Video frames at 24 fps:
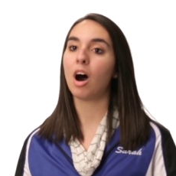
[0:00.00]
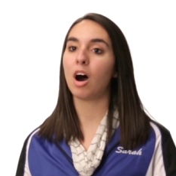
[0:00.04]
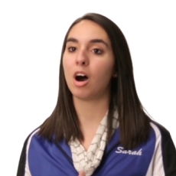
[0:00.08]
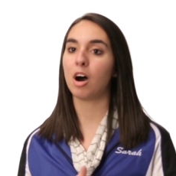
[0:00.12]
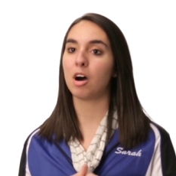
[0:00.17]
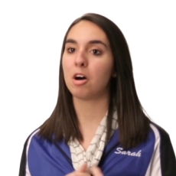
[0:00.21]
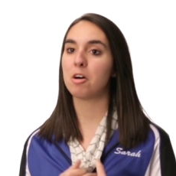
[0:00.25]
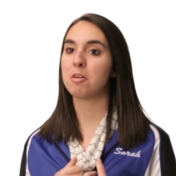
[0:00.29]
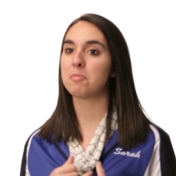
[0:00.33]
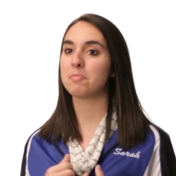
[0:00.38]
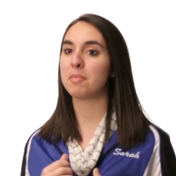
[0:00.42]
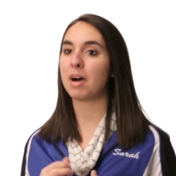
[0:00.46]

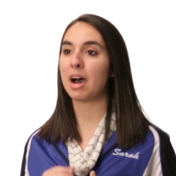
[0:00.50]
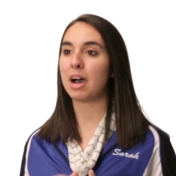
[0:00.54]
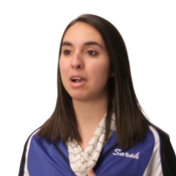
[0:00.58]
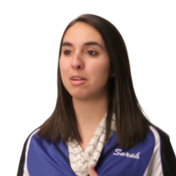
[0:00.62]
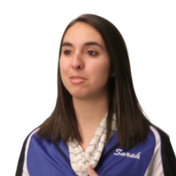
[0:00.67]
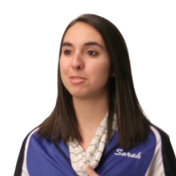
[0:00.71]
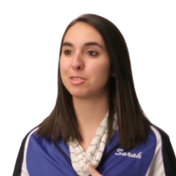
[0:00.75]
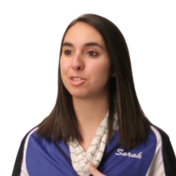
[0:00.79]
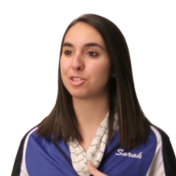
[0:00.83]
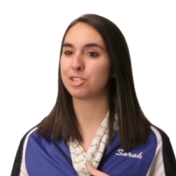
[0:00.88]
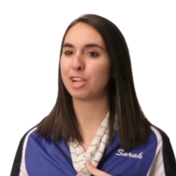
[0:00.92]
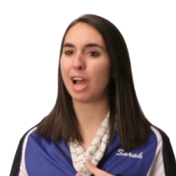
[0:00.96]
Um,
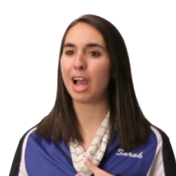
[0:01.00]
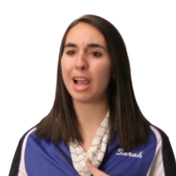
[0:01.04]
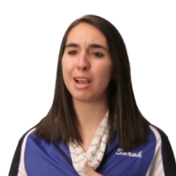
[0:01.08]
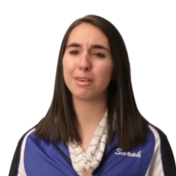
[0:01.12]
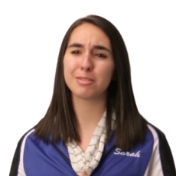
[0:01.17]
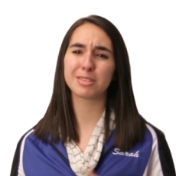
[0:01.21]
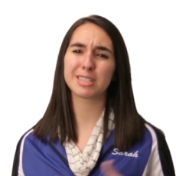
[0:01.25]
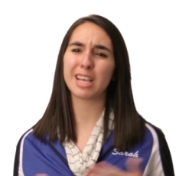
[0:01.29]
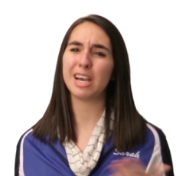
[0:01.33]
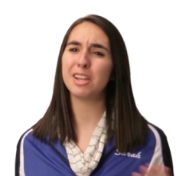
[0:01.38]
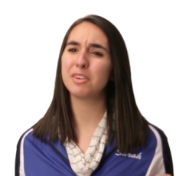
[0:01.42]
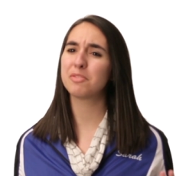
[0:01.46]
I was shy, I
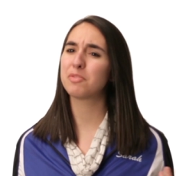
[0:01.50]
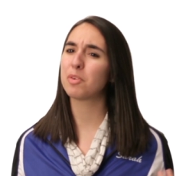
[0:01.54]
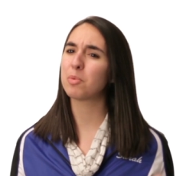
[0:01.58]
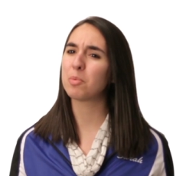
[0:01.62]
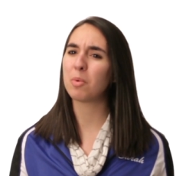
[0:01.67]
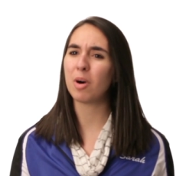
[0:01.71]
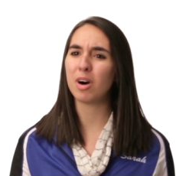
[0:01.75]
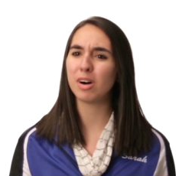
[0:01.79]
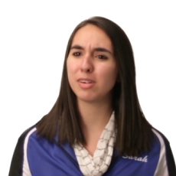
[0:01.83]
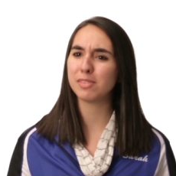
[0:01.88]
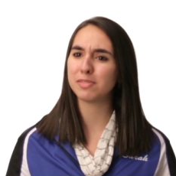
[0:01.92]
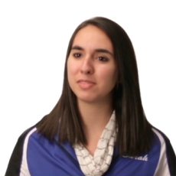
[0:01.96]
was kind of a
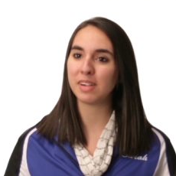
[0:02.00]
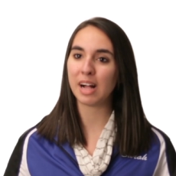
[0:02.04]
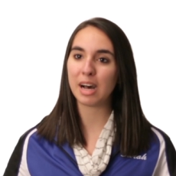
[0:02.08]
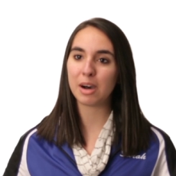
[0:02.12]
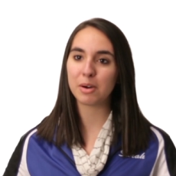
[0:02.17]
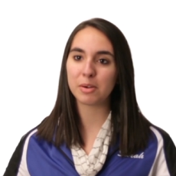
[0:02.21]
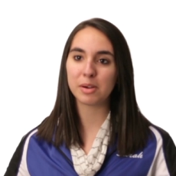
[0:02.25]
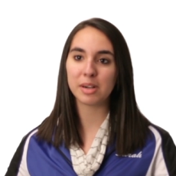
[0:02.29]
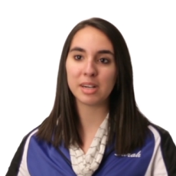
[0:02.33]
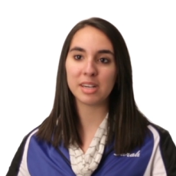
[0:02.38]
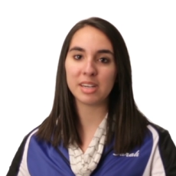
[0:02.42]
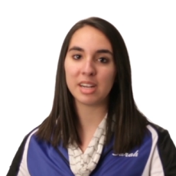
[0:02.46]

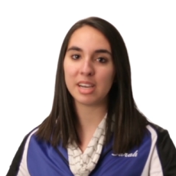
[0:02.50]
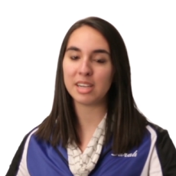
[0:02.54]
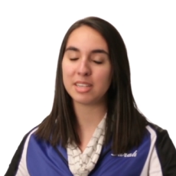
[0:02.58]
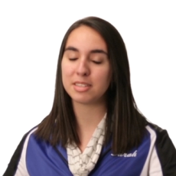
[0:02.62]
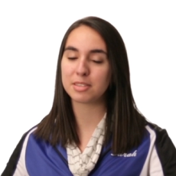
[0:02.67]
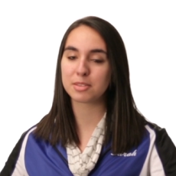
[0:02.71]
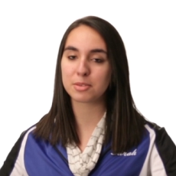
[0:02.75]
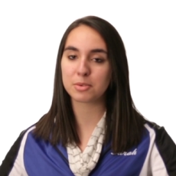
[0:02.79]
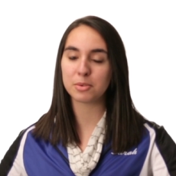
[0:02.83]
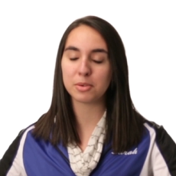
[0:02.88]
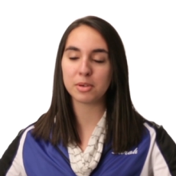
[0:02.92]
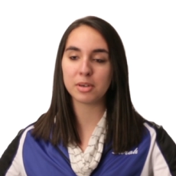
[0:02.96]
wallflower in high
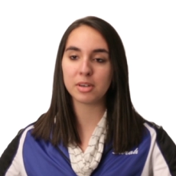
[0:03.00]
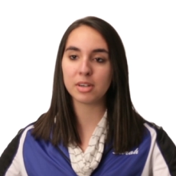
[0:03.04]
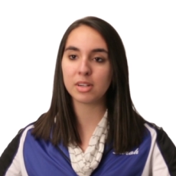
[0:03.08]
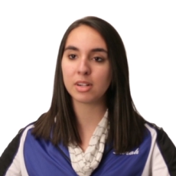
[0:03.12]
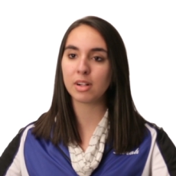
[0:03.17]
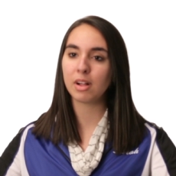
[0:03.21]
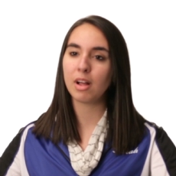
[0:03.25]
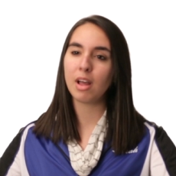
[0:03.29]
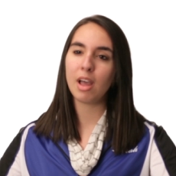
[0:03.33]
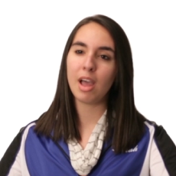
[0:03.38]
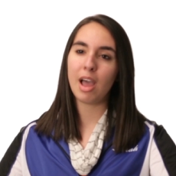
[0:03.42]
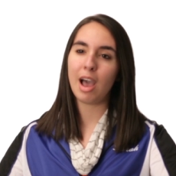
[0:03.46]

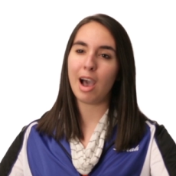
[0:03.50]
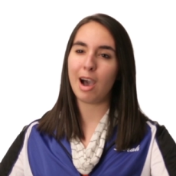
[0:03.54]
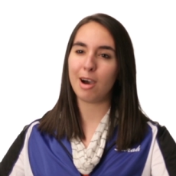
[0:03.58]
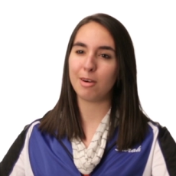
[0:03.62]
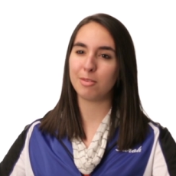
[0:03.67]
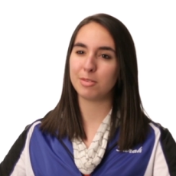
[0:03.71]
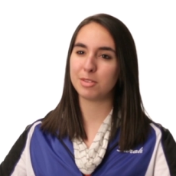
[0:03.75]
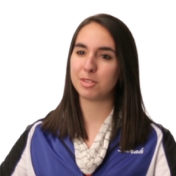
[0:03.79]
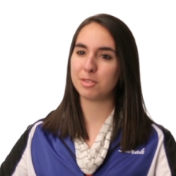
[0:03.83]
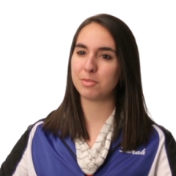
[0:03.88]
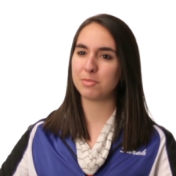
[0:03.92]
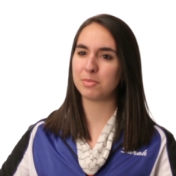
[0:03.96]
school.
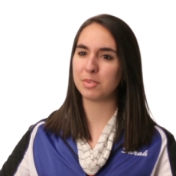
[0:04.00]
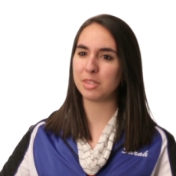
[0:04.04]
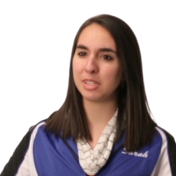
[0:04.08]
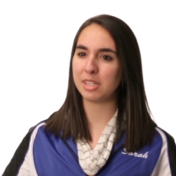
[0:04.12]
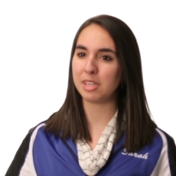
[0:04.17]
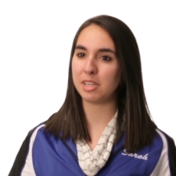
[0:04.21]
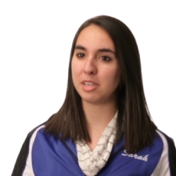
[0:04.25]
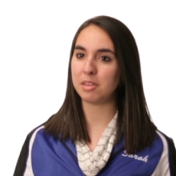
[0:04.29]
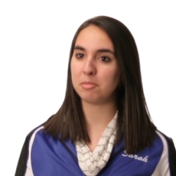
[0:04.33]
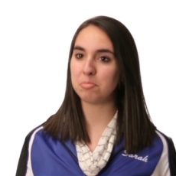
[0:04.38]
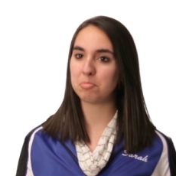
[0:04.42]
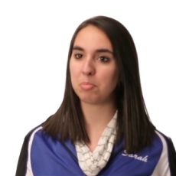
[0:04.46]
I wasn't
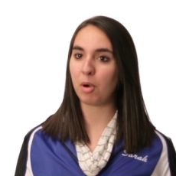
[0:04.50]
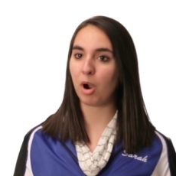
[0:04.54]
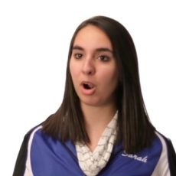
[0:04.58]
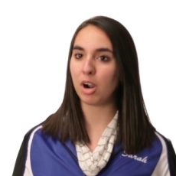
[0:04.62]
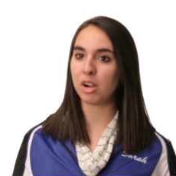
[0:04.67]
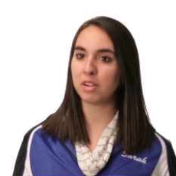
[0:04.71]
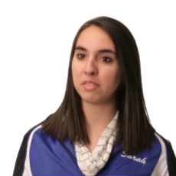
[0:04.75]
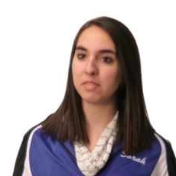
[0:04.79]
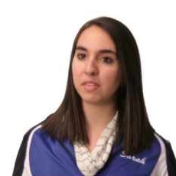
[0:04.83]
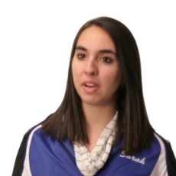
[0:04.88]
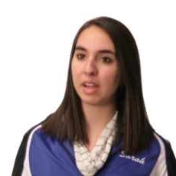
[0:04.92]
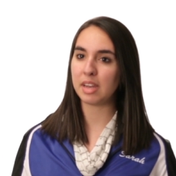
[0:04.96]
really
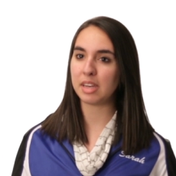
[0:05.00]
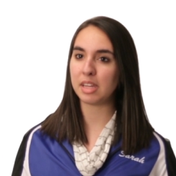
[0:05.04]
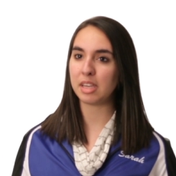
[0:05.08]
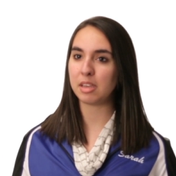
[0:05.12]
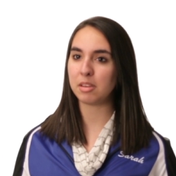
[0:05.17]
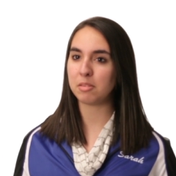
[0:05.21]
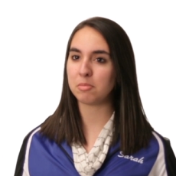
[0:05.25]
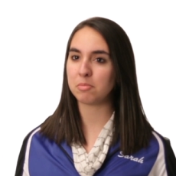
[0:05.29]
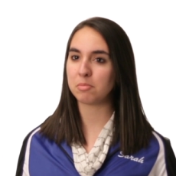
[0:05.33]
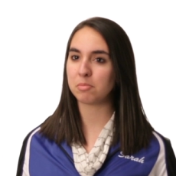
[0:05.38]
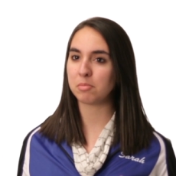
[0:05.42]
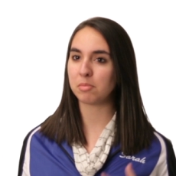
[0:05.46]
part of
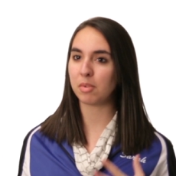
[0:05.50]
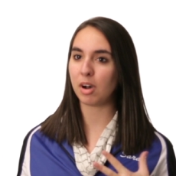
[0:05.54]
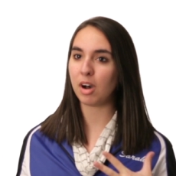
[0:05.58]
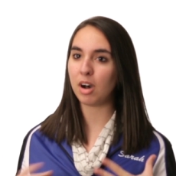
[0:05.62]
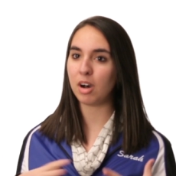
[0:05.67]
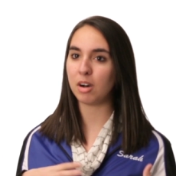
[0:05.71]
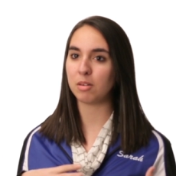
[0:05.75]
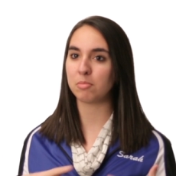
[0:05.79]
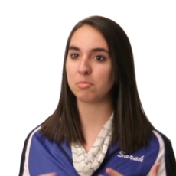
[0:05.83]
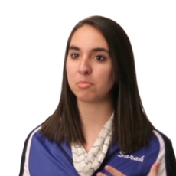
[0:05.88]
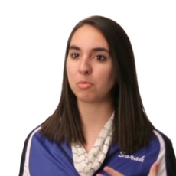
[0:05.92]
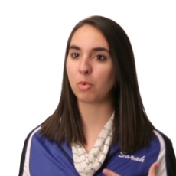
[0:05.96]
any
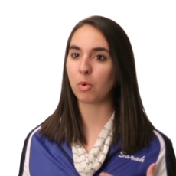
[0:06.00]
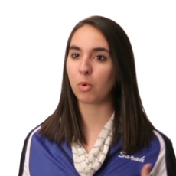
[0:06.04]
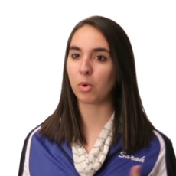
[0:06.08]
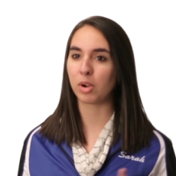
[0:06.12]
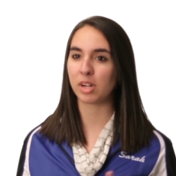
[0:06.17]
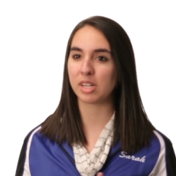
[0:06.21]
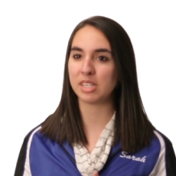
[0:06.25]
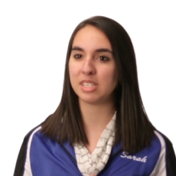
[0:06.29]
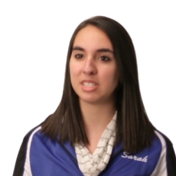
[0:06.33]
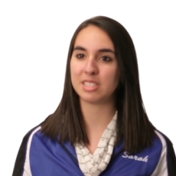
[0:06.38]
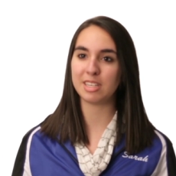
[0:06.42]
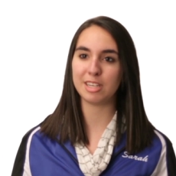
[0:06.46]
um,
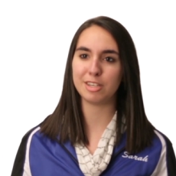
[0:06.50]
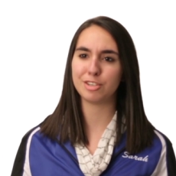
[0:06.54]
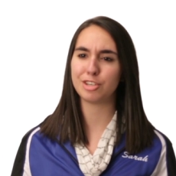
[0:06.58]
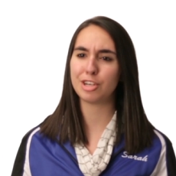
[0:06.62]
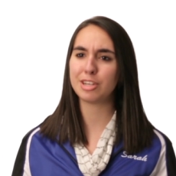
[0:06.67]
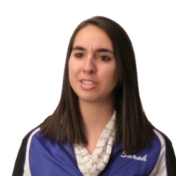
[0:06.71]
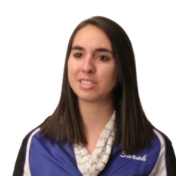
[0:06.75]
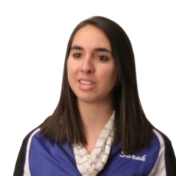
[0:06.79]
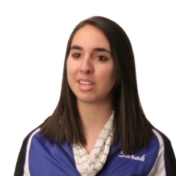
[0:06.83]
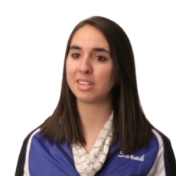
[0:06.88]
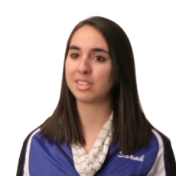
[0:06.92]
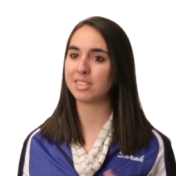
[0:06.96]

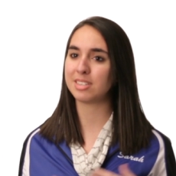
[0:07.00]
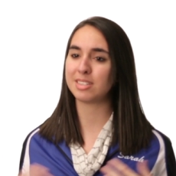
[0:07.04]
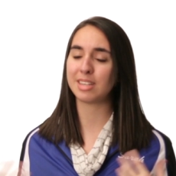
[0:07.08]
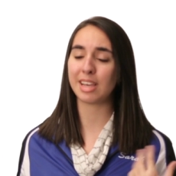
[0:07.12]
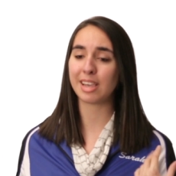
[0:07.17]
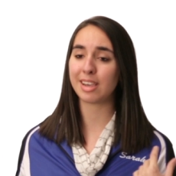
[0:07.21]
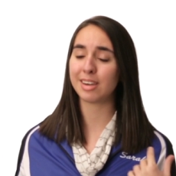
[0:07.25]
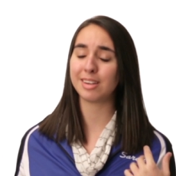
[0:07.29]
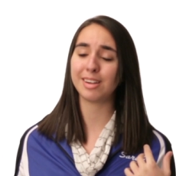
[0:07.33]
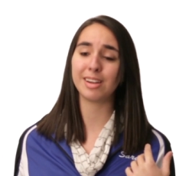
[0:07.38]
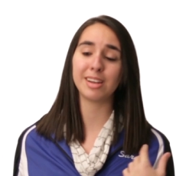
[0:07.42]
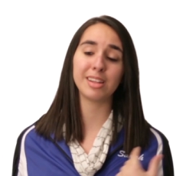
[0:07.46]
organizations. I didn't
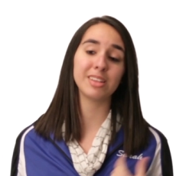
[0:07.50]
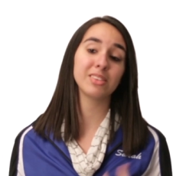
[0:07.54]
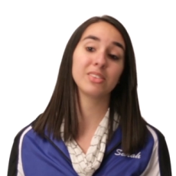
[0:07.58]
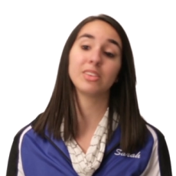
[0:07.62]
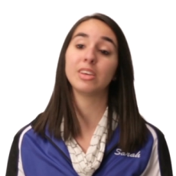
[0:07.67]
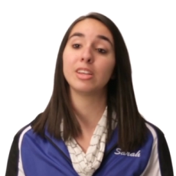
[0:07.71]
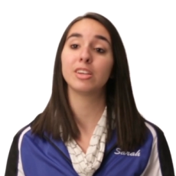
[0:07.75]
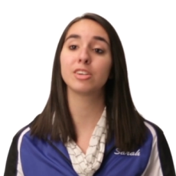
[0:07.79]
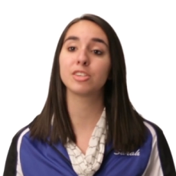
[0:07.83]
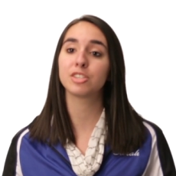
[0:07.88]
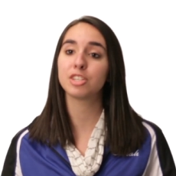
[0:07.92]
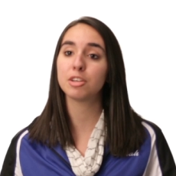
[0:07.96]
take on any
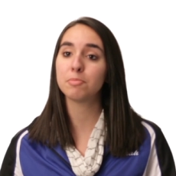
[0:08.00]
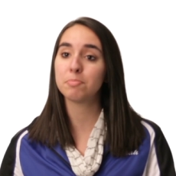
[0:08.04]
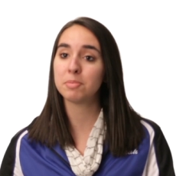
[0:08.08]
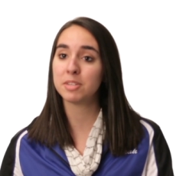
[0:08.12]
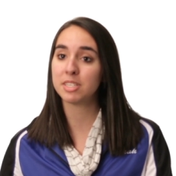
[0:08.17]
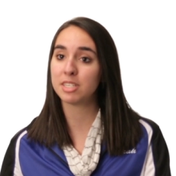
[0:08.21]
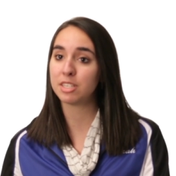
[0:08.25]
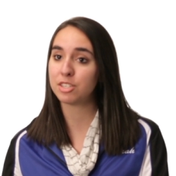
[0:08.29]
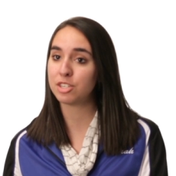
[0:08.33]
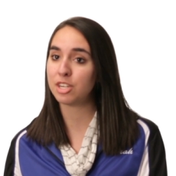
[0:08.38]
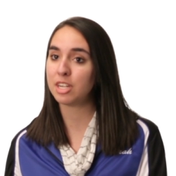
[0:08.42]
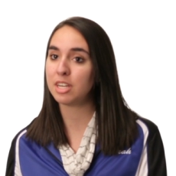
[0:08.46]
leadership
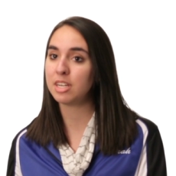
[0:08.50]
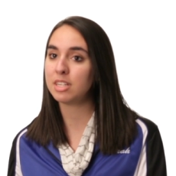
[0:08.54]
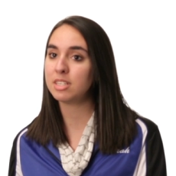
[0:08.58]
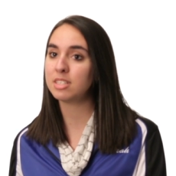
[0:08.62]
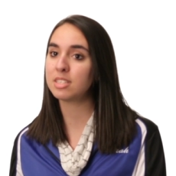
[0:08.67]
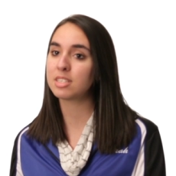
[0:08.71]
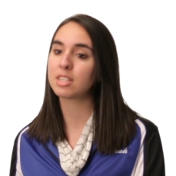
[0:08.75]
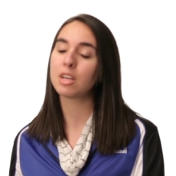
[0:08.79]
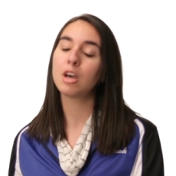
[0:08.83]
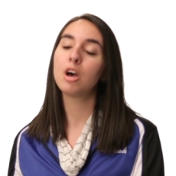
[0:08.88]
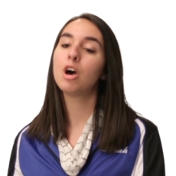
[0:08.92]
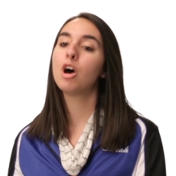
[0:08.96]

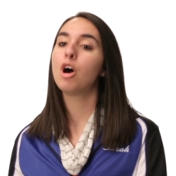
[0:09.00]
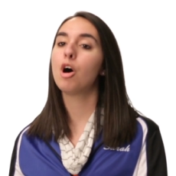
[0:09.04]
positions,